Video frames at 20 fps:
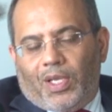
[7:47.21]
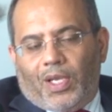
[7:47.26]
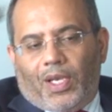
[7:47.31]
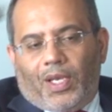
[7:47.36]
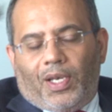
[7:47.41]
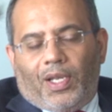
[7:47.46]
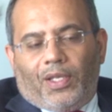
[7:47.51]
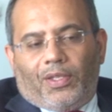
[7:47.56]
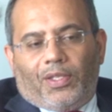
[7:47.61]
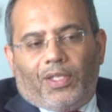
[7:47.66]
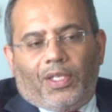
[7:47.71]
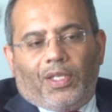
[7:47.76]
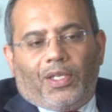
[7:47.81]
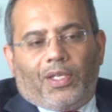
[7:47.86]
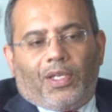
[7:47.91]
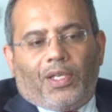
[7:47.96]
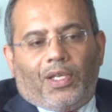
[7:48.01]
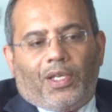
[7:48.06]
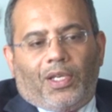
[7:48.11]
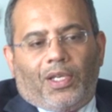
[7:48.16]
and I
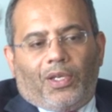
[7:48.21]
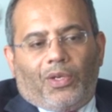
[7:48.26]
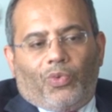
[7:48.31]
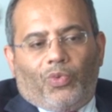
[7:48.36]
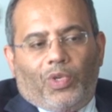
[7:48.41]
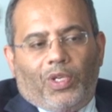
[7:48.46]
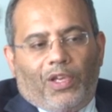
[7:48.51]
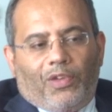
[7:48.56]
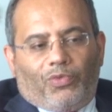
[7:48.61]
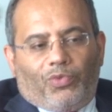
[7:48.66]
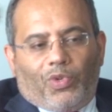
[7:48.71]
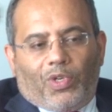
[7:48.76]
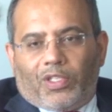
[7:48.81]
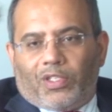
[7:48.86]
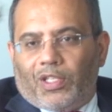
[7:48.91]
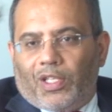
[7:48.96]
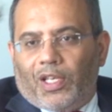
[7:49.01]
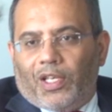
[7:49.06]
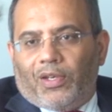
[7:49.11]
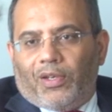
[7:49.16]
think we have to
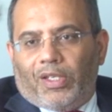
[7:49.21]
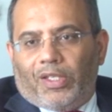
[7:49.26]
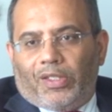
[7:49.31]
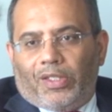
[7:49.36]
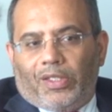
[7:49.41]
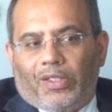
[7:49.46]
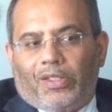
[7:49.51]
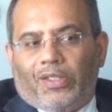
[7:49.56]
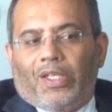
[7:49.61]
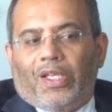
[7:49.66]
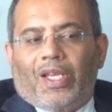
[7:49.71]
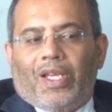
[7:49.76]
accelerate it.